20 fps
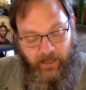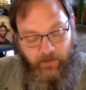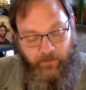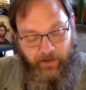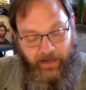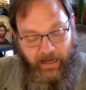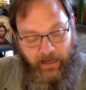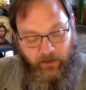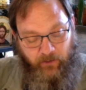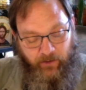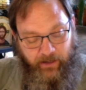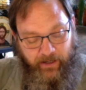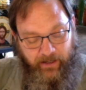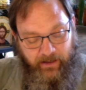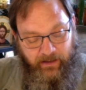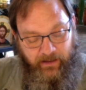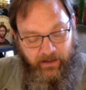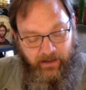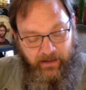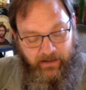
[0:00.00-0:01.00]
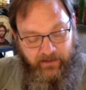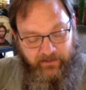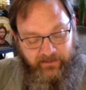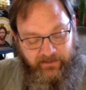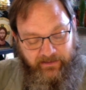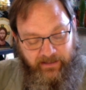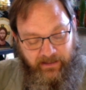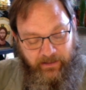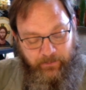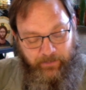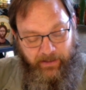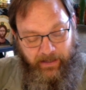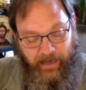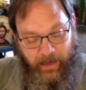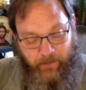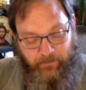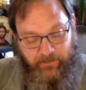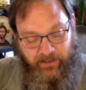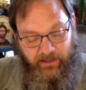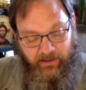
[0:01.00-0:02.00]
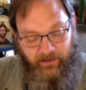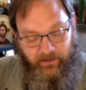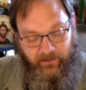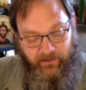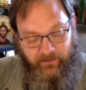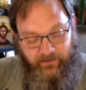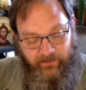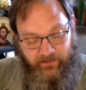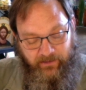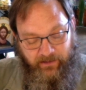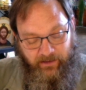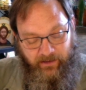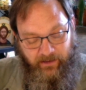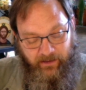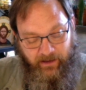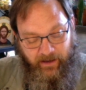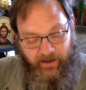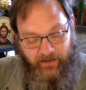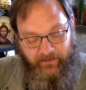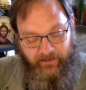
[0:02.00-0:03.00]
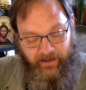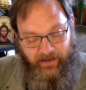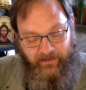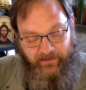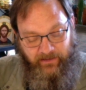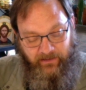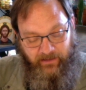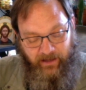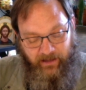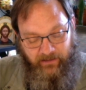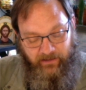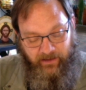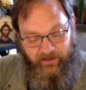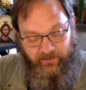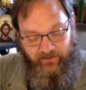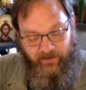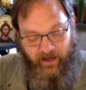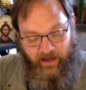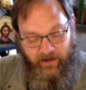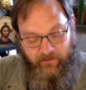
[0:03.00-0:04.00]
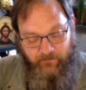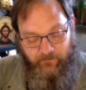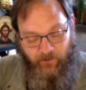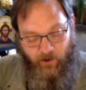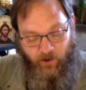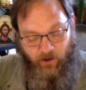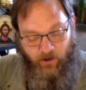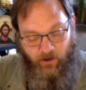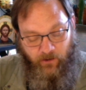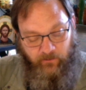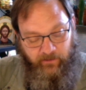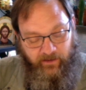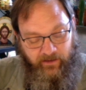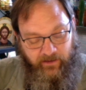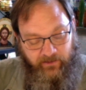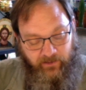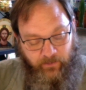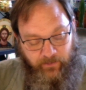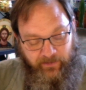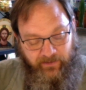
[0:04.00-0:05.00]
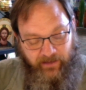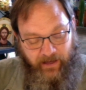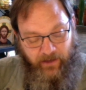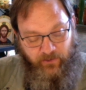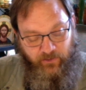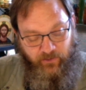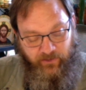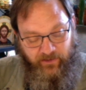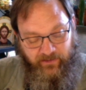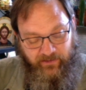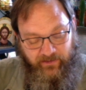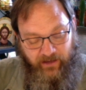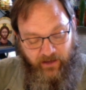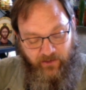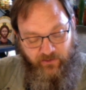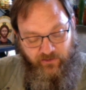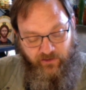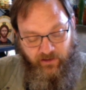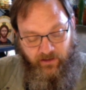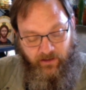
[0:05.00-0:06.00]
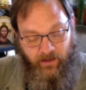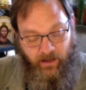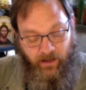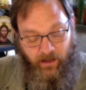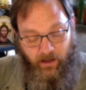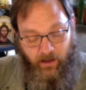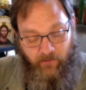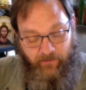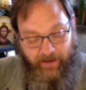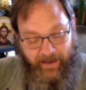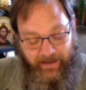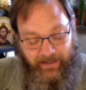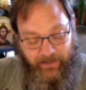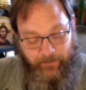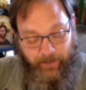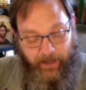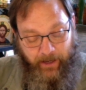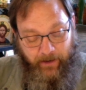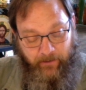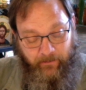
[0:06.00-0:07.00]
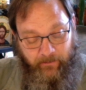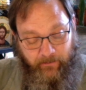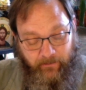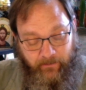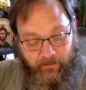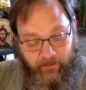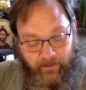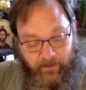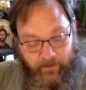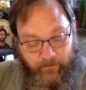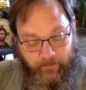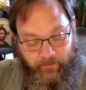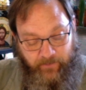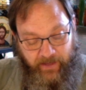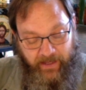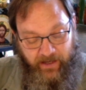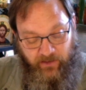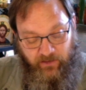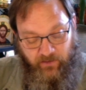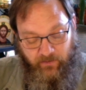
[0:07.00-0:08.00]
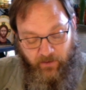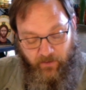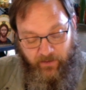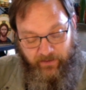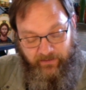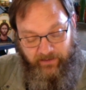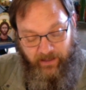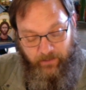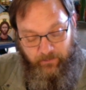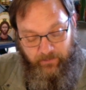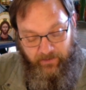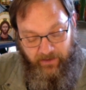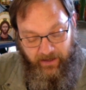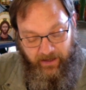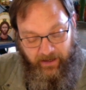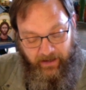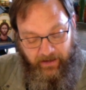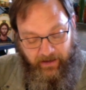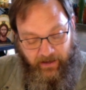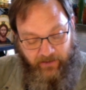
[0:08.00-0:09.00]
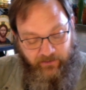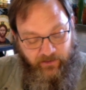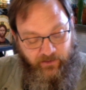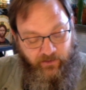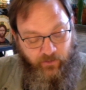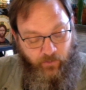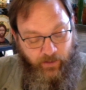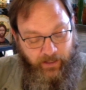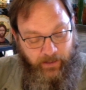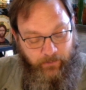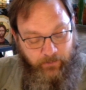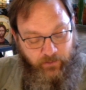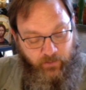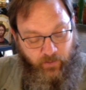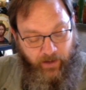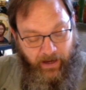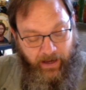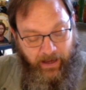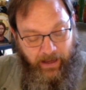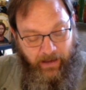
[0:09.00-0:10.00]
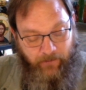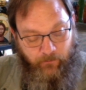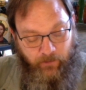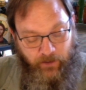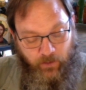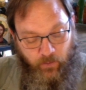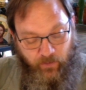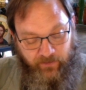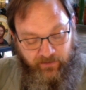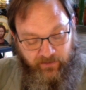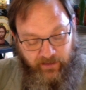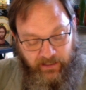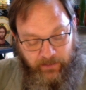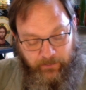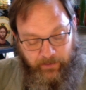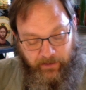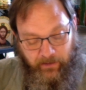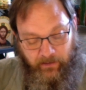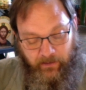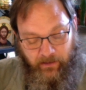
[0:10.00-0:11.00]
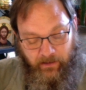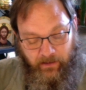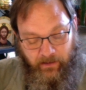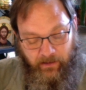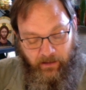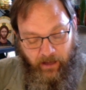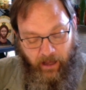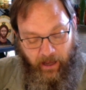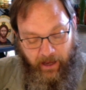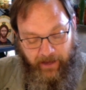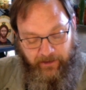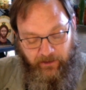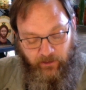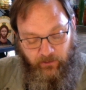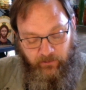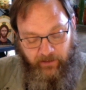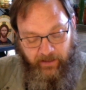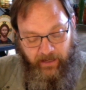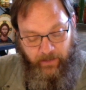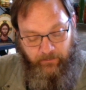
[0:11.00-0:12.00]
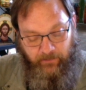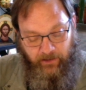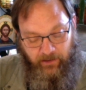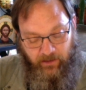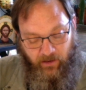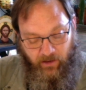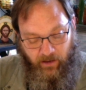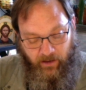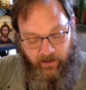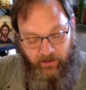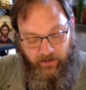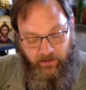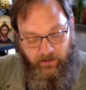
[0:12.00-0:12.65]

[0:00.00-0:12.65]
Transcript: reality, he is deep in emptiness, and his intellect is not involved in a substantial discussion of any matter. It is the very same thing as the dreams you have when you are sleeping, idle and empty thought.